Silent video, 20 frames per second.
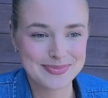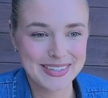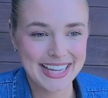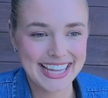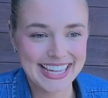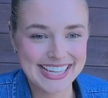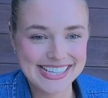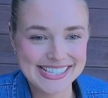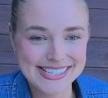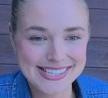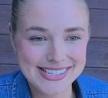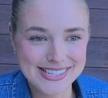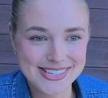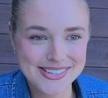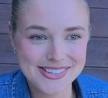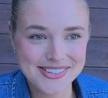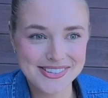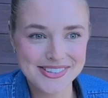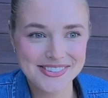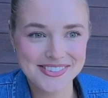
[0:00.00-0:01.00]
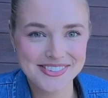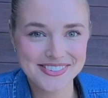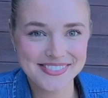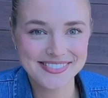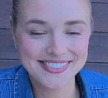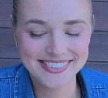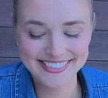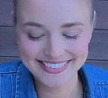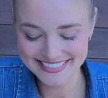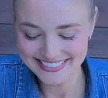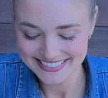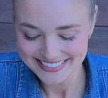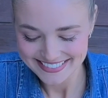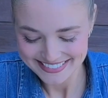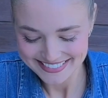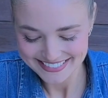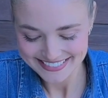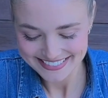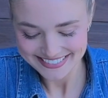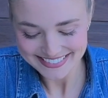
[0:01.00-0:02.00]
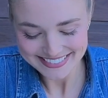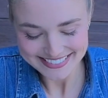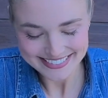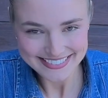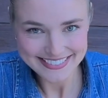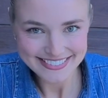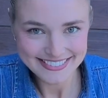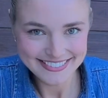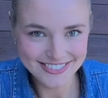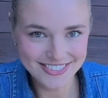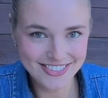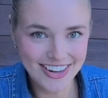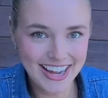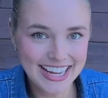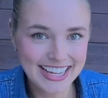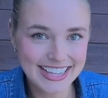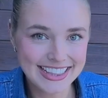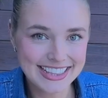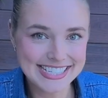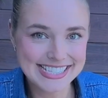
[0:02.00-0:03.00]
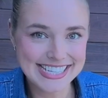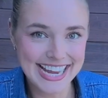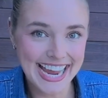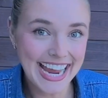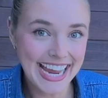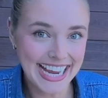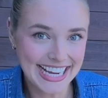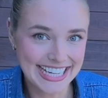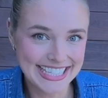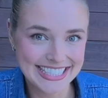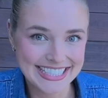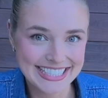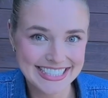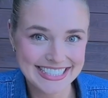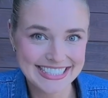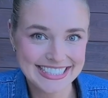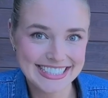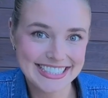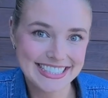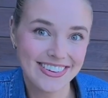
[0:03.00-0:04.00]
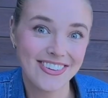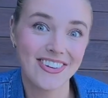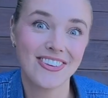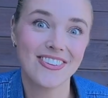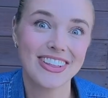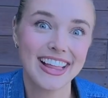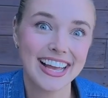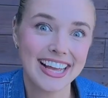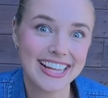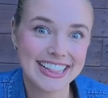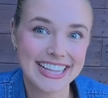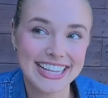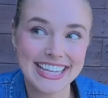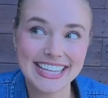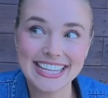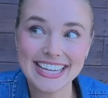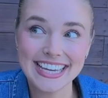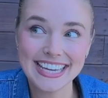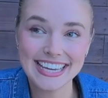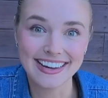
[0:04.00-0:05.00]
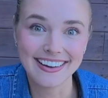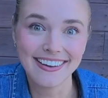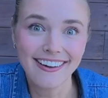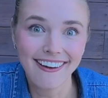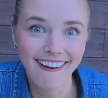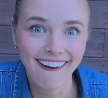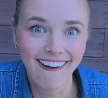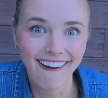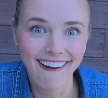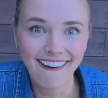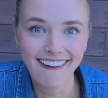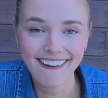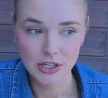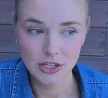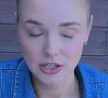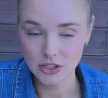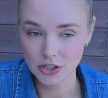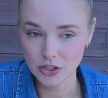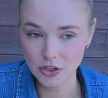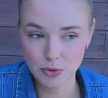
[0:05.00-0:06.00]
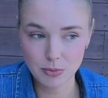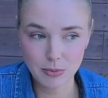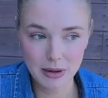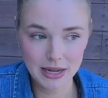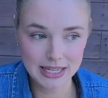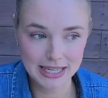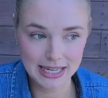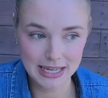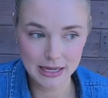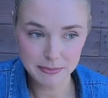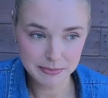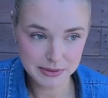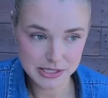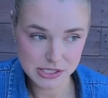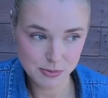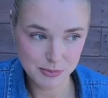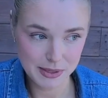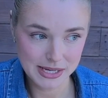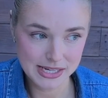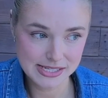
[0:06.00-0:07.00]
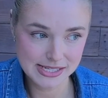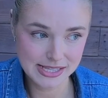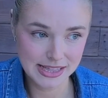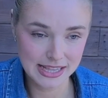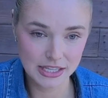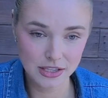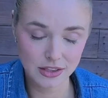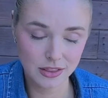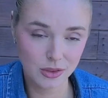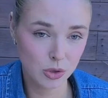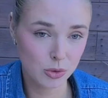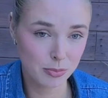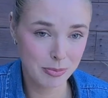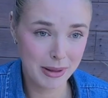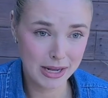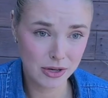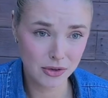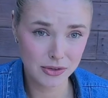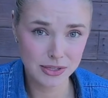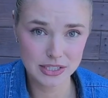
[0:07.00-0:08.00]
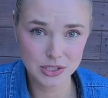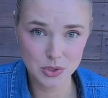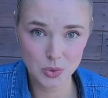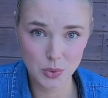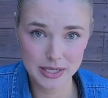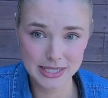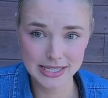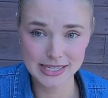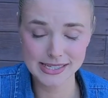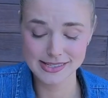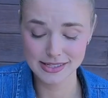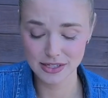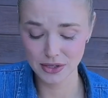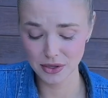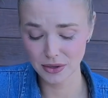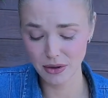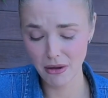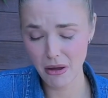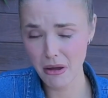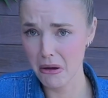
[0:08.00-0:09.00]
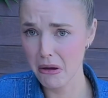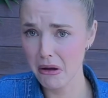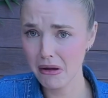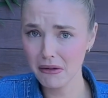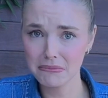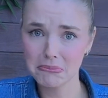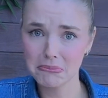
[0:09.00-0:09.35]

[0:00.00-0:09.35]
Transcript: is to write the date or like the year. You might keep this piece and then look back on it in 20 years and go, oh,